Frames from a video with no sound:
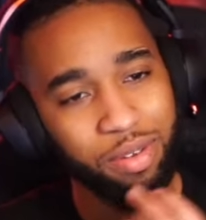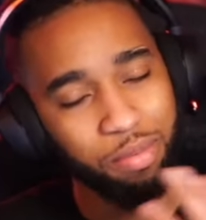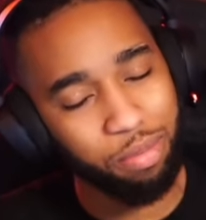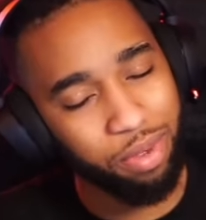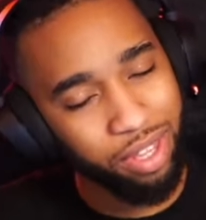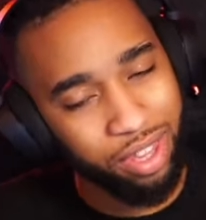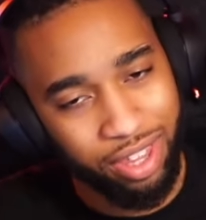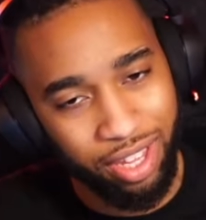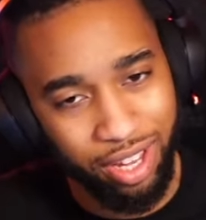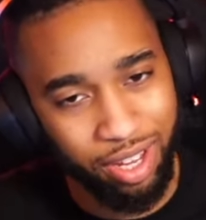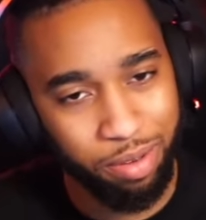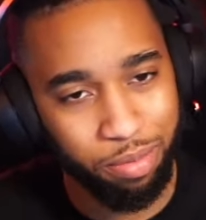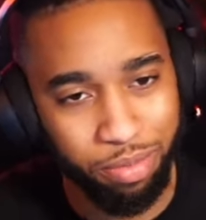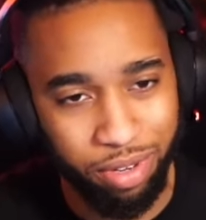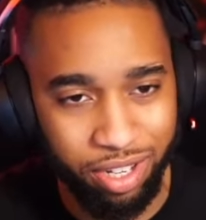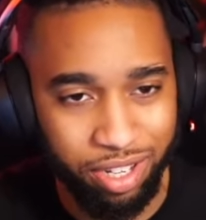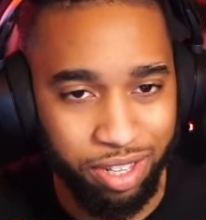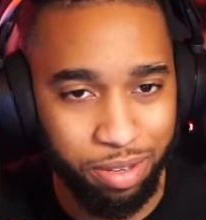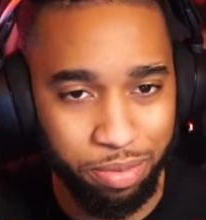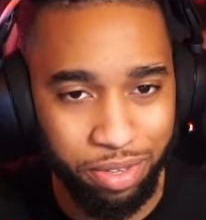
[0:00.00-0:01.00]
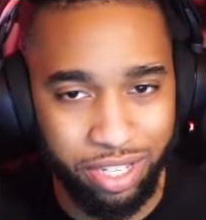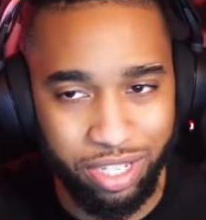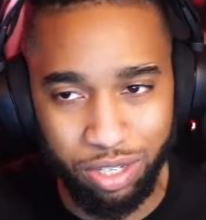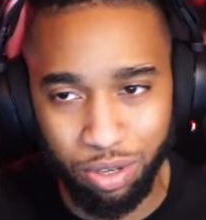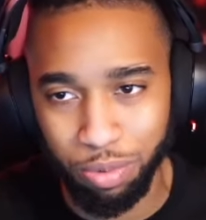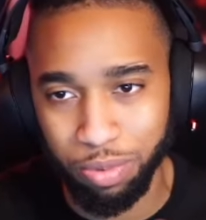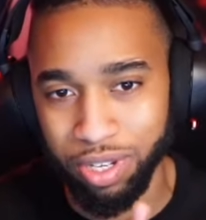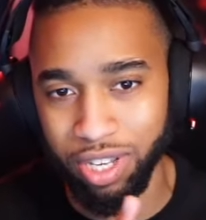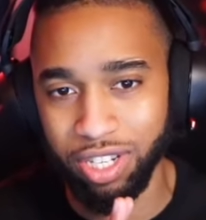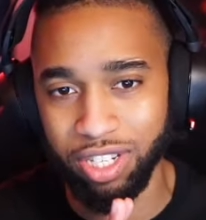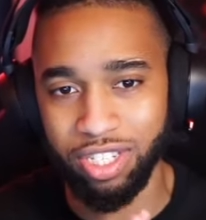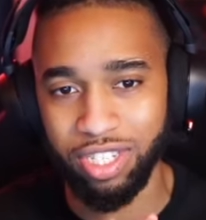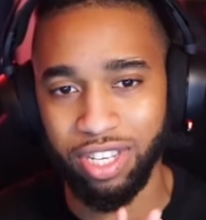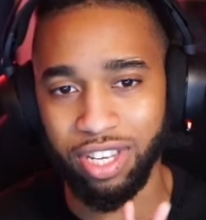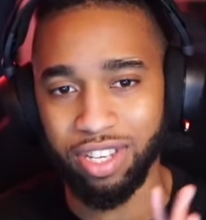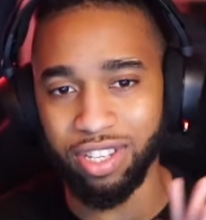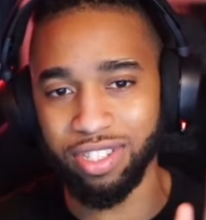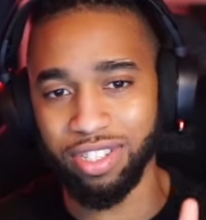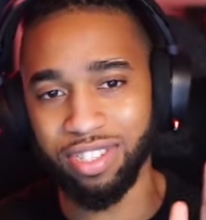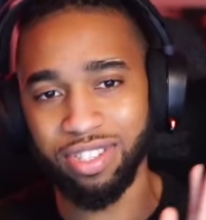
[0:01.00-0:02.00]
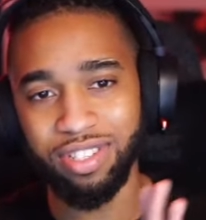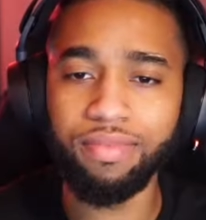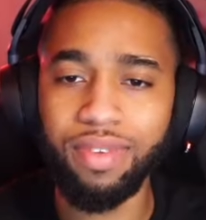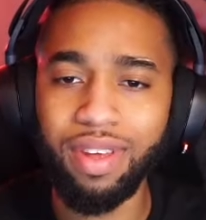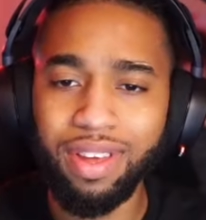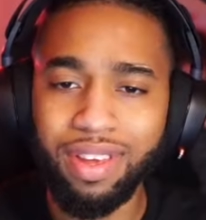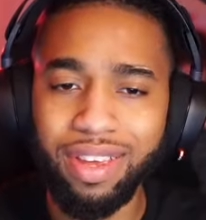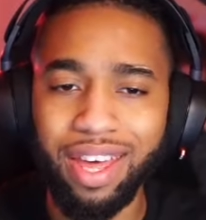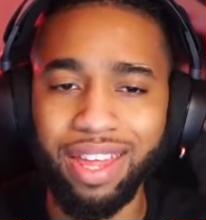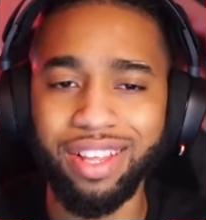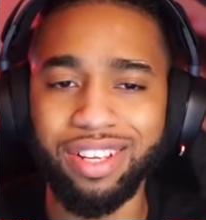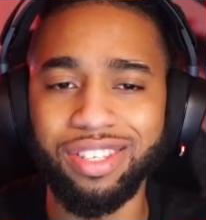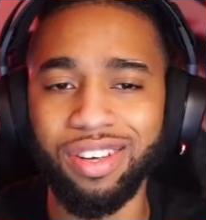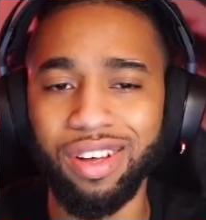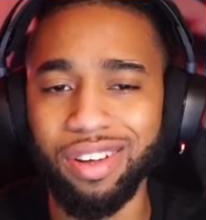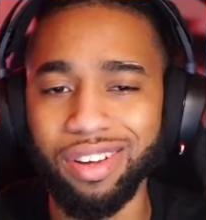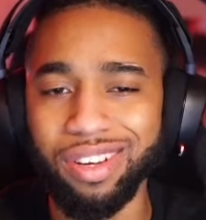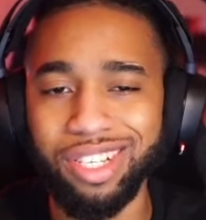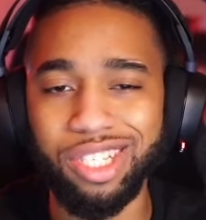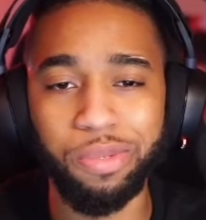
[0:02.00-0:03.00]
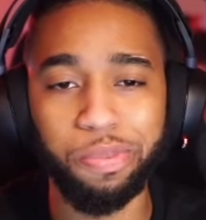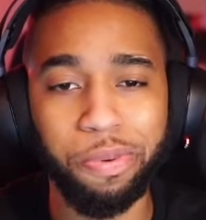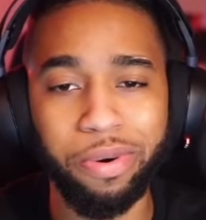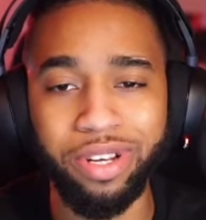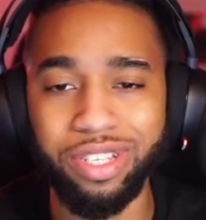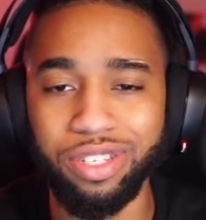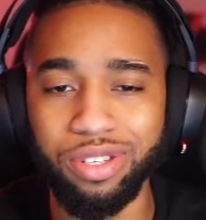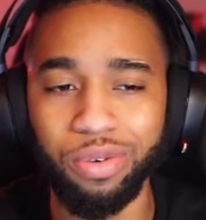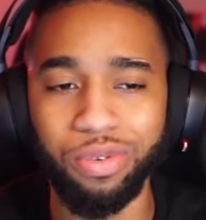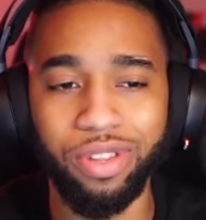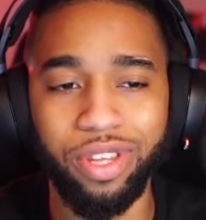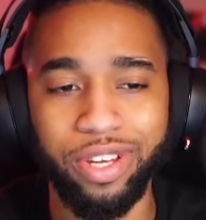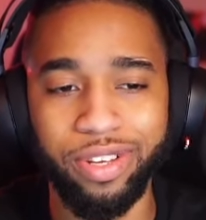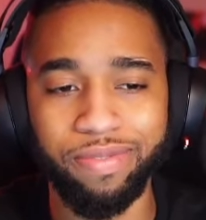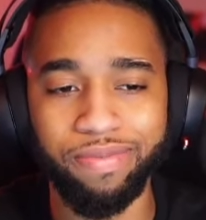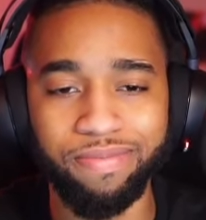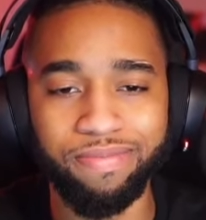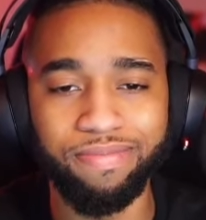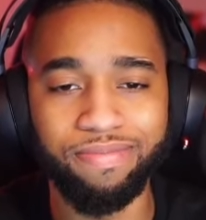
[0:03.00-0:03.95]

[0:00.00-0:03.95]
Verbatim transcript: beat that, but let me listen to him again just in case. Yeah, the song is pretty soothing.